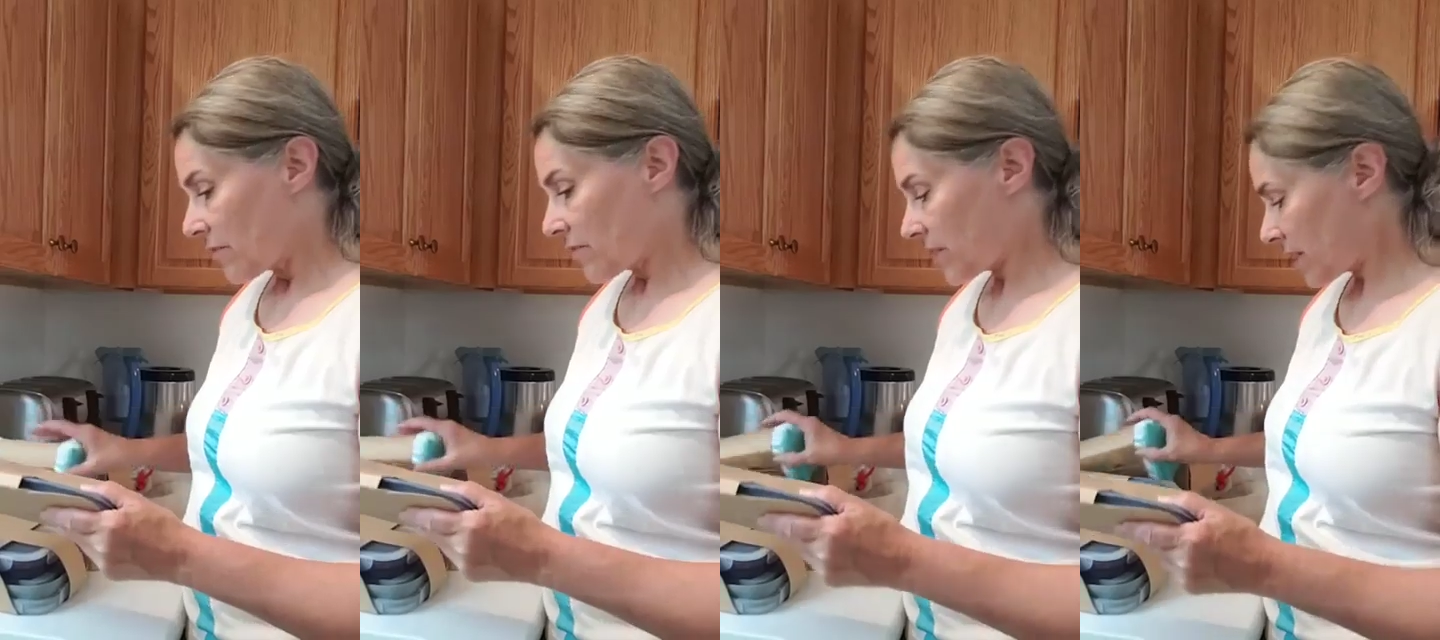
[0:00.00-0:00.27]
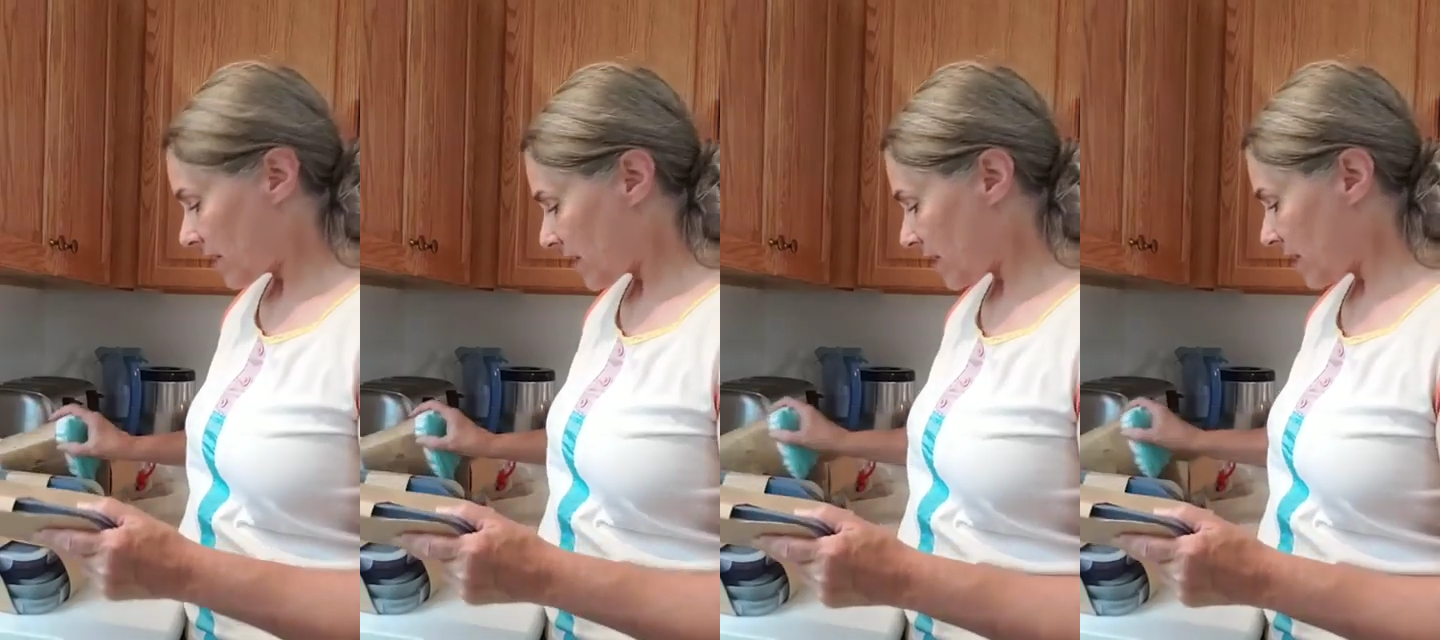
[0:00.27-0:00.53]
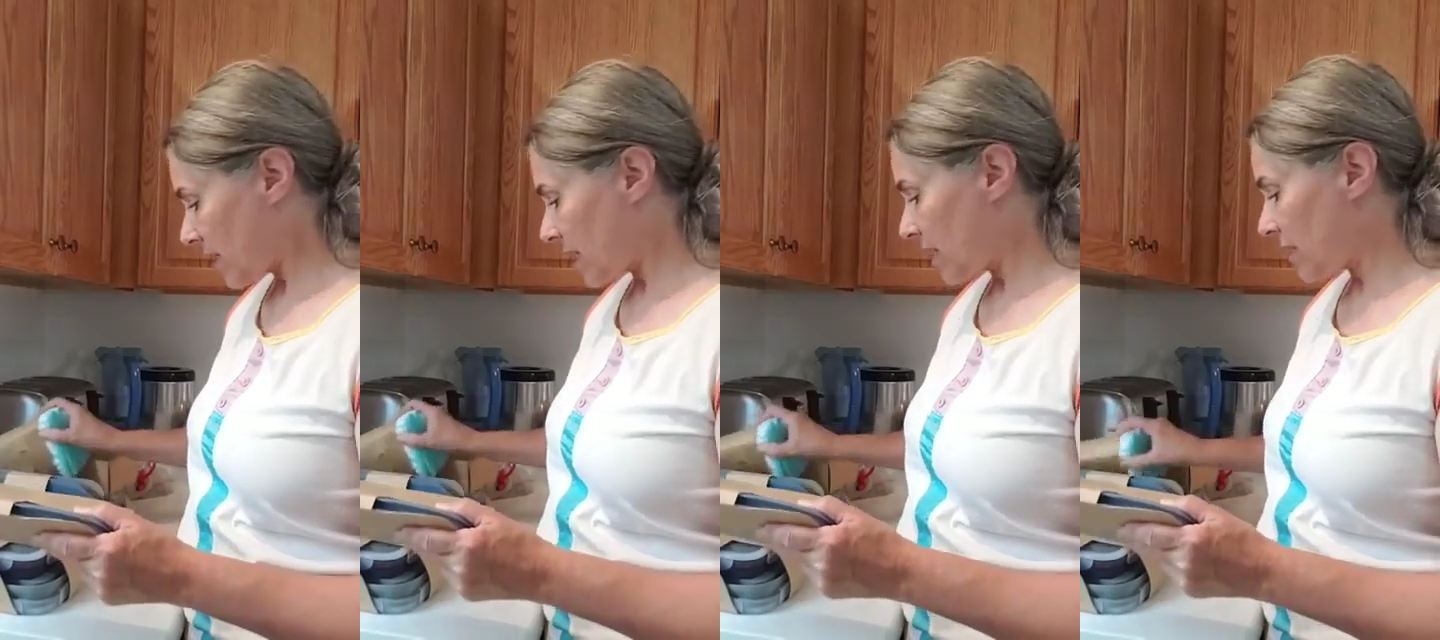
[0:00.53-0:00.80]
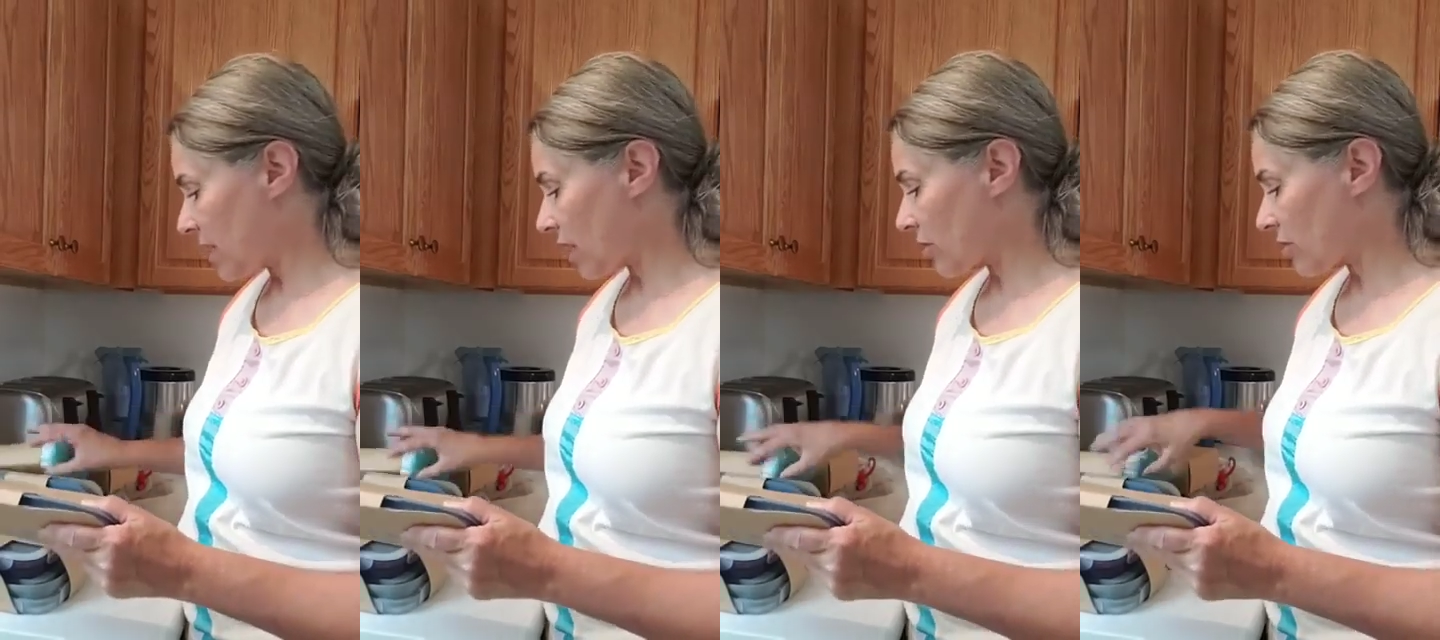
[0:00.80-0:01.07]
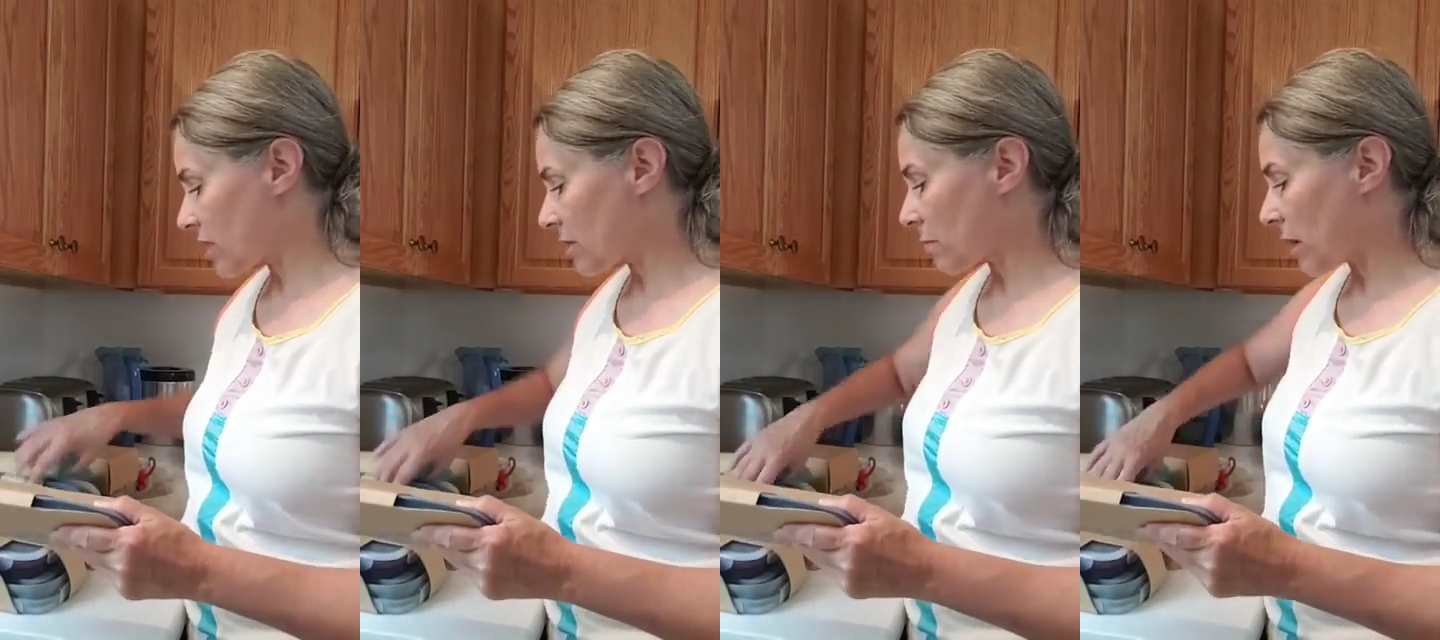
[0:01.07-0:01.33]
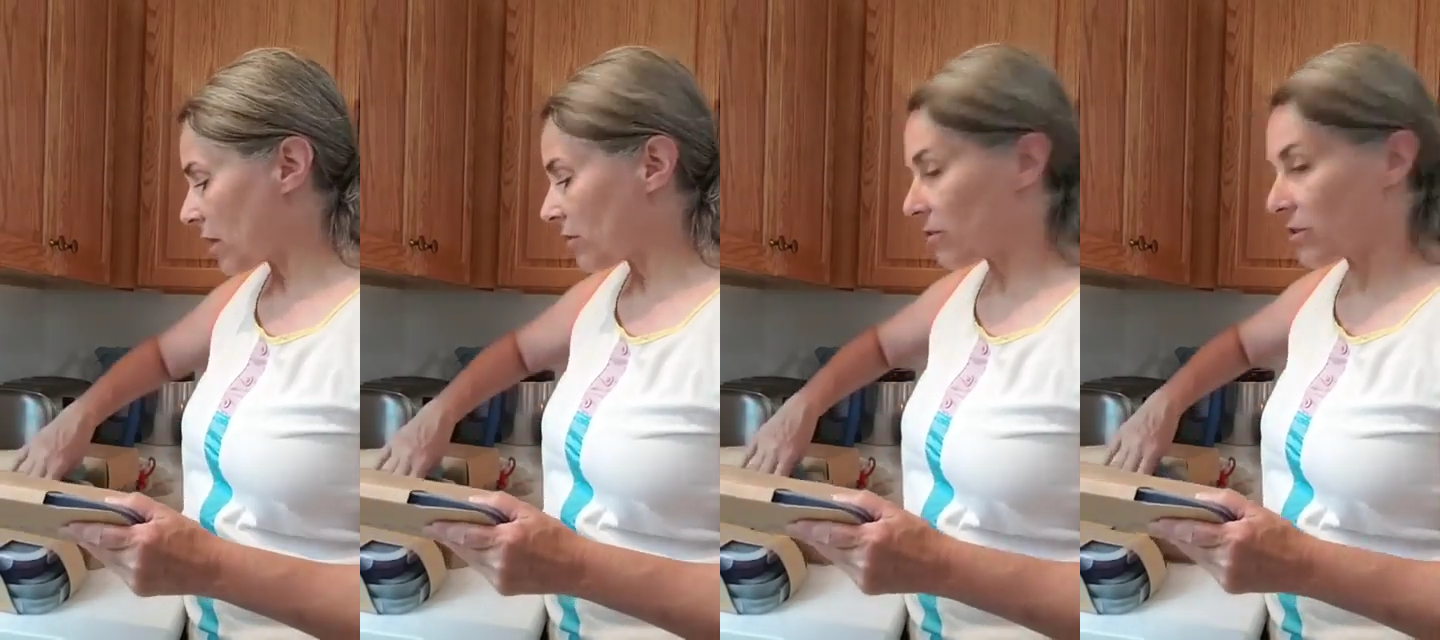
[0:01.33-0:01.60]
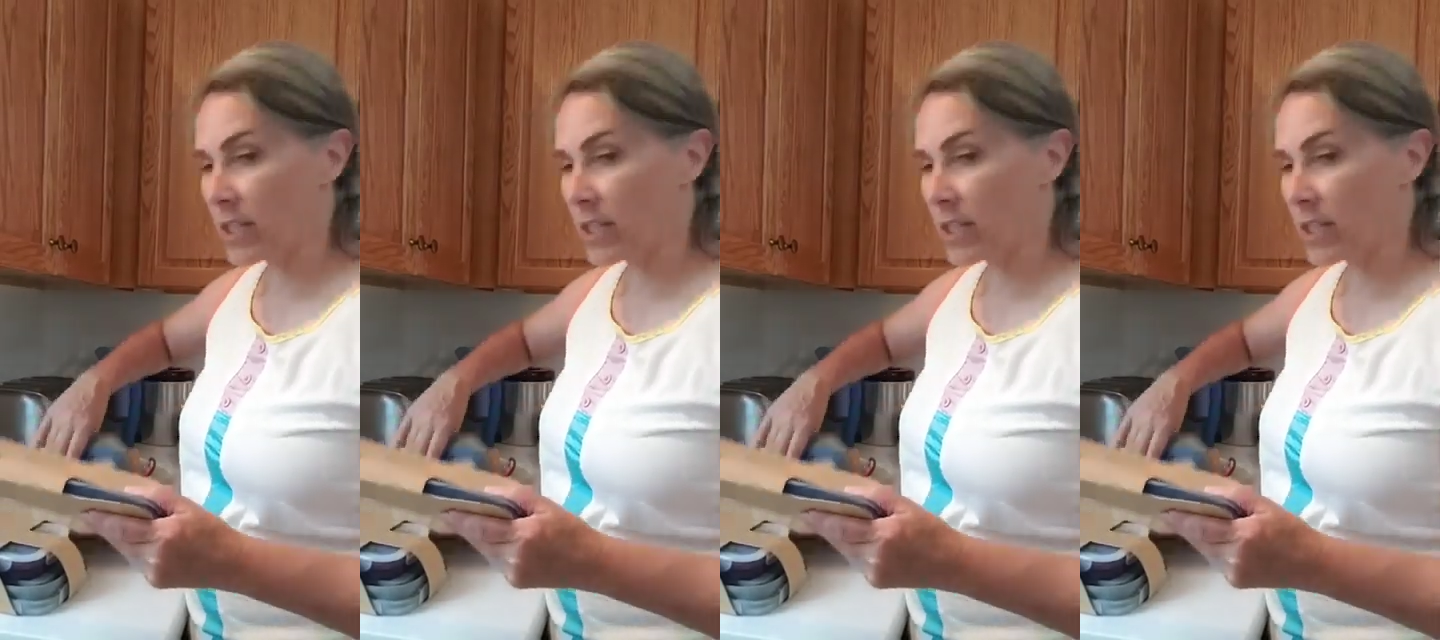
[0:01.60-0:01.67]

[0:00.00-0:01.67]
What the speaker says: this is our smaller